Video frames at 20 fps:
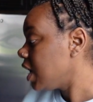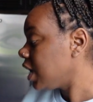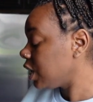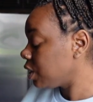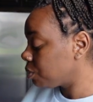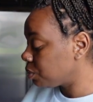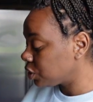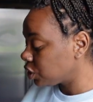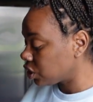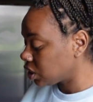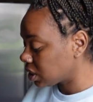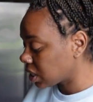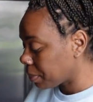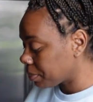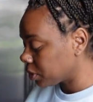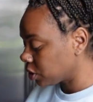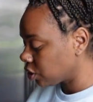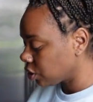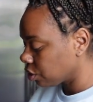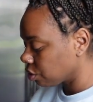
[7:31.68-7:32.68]
It was just that
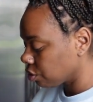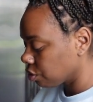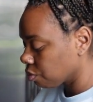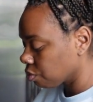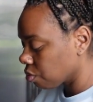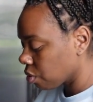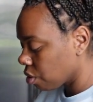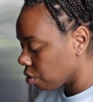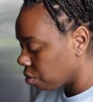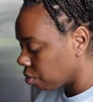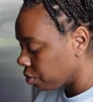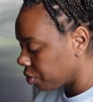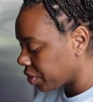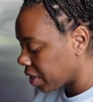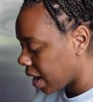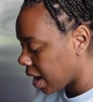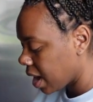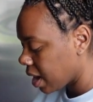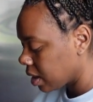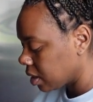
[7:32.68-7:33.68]
particular role
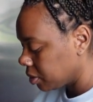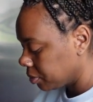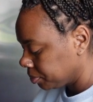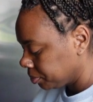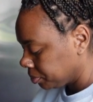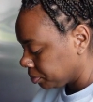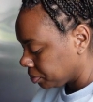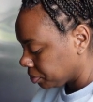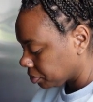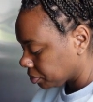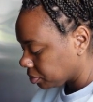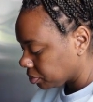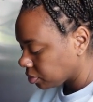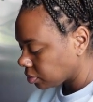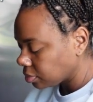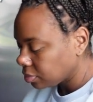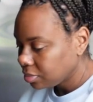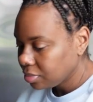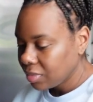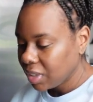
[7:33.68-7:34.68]
that
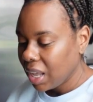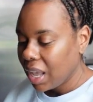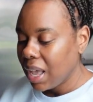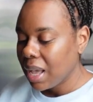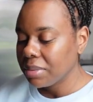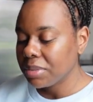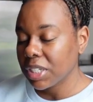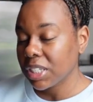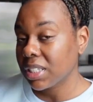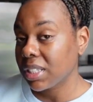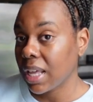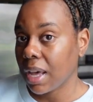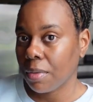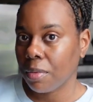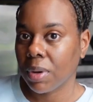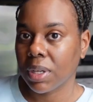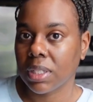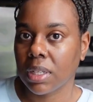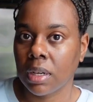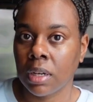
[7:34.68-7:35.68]
I just it
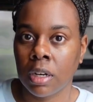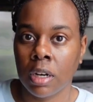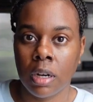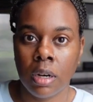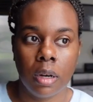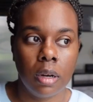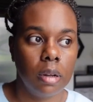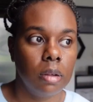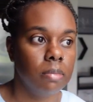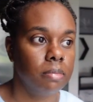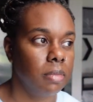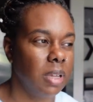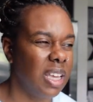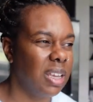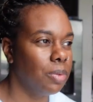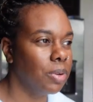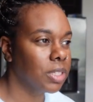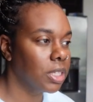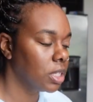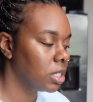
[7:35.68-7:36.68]
wasn't
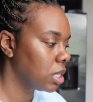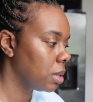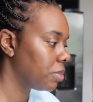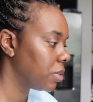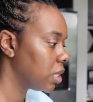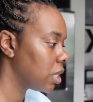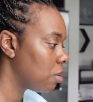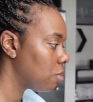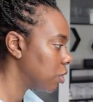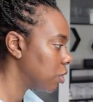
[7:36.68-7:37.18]
something that